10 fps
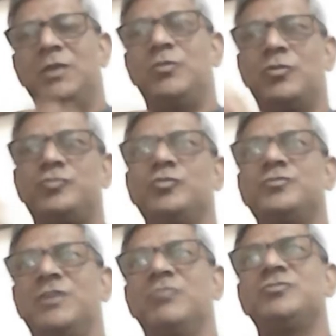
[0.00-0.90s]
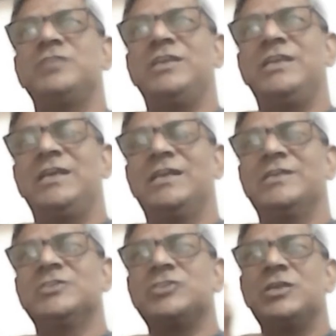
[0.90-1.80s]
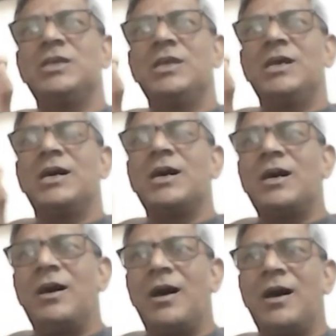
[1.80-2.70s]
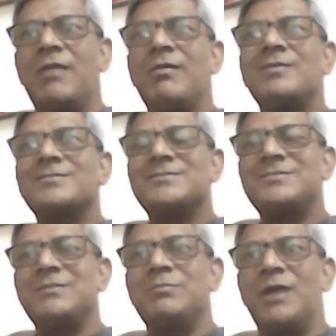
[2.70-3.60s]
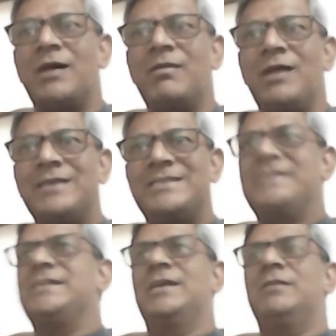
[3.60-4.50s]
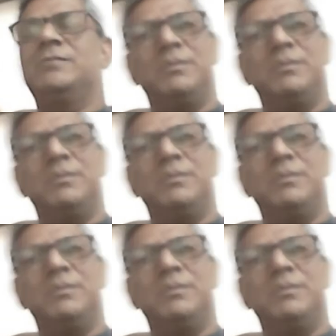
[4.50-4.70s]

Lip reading: no two sounds in English are identical.